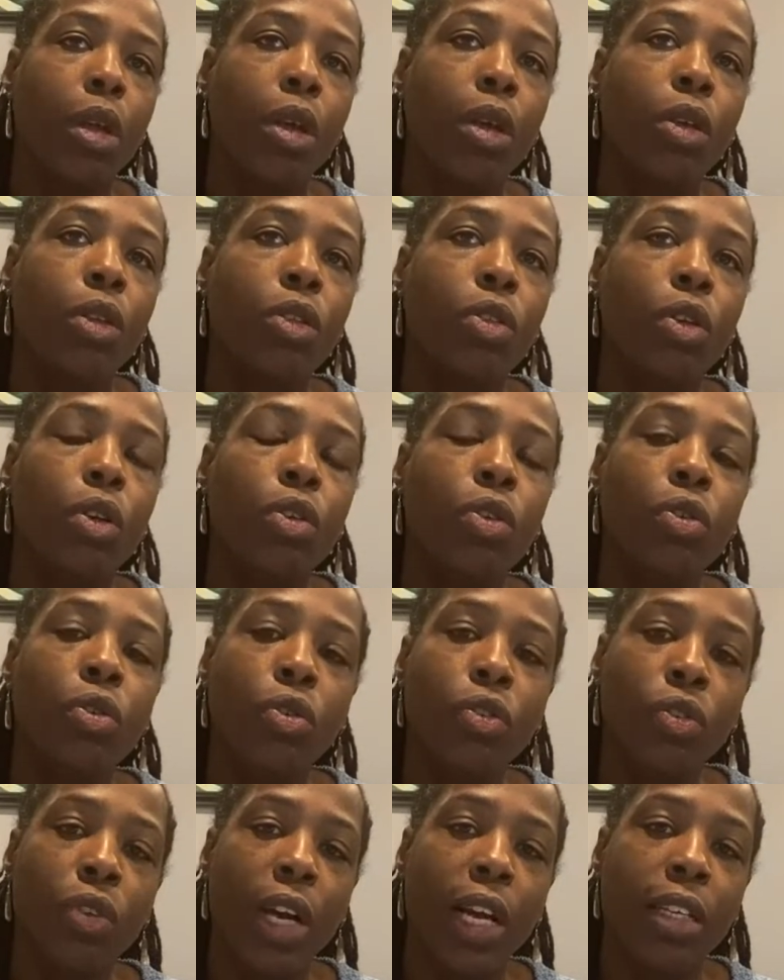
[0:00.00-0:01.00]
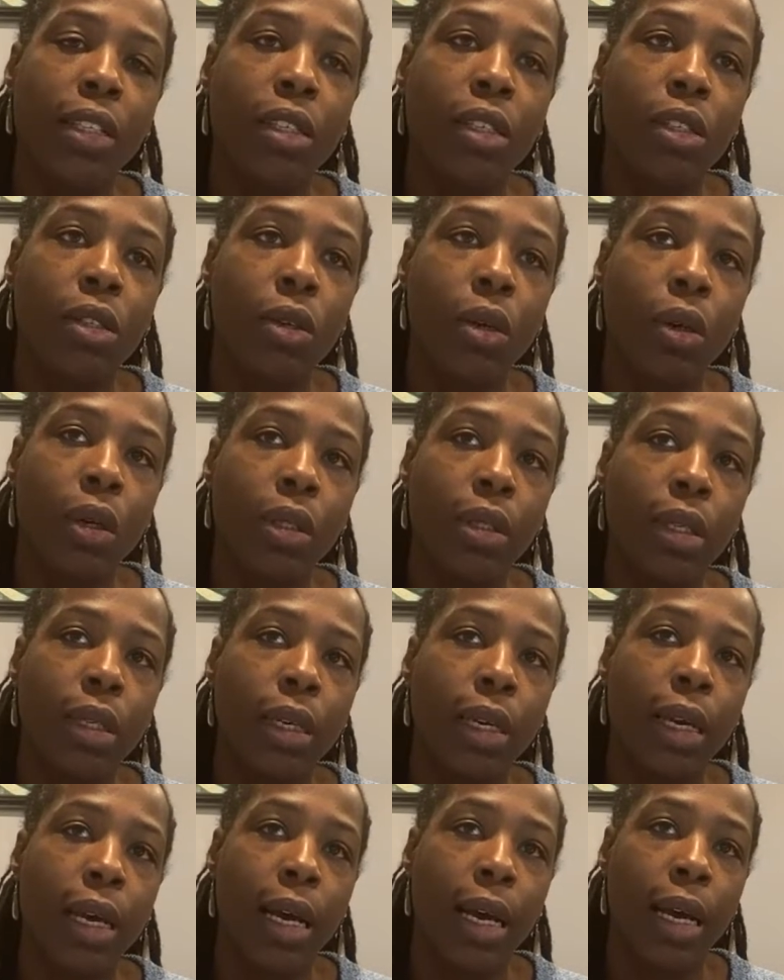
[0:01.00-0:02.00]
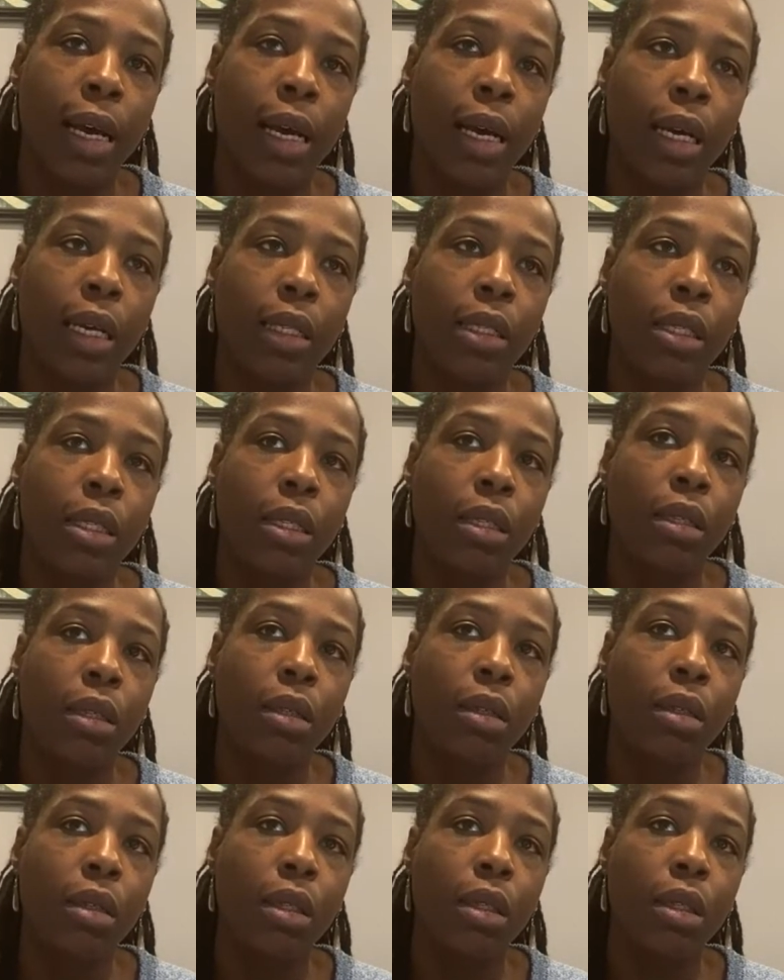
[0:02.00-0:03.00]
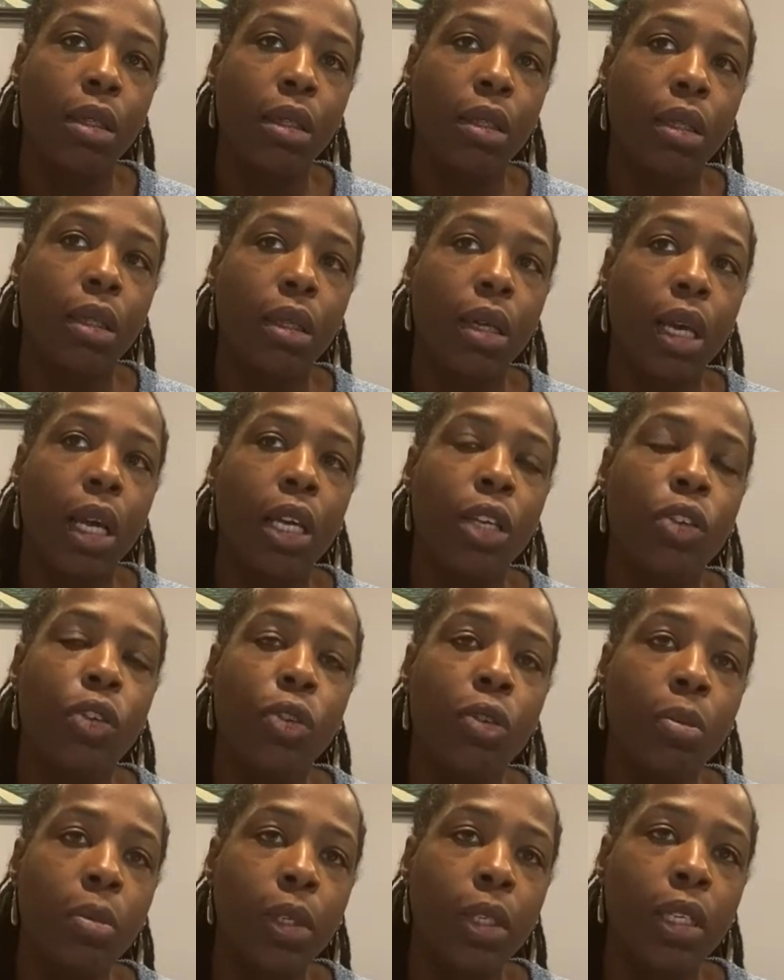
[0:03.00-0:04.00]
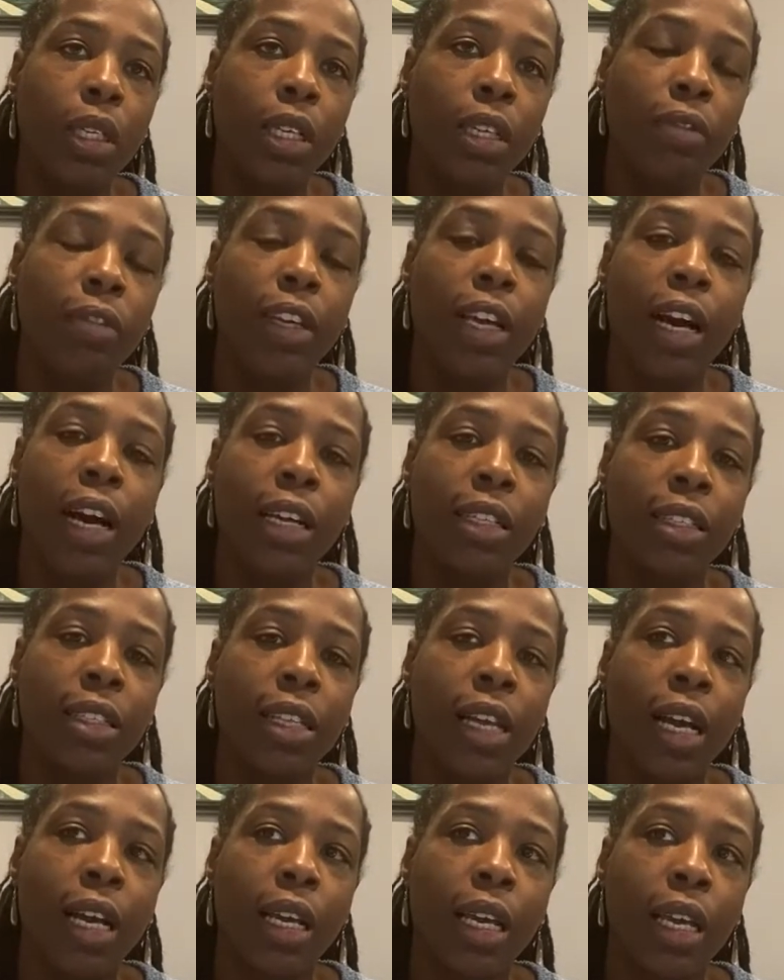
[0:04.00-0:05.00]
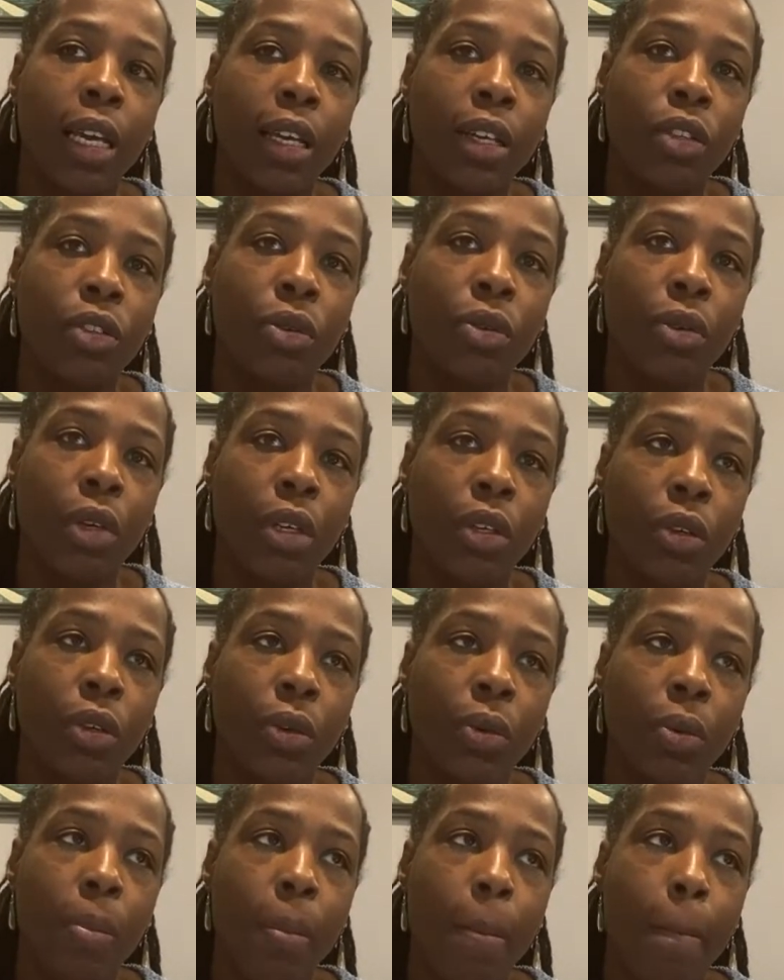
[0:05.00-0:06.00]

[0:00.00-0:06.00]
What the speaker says: So you tried to talk to God, and you believe God's not answering you.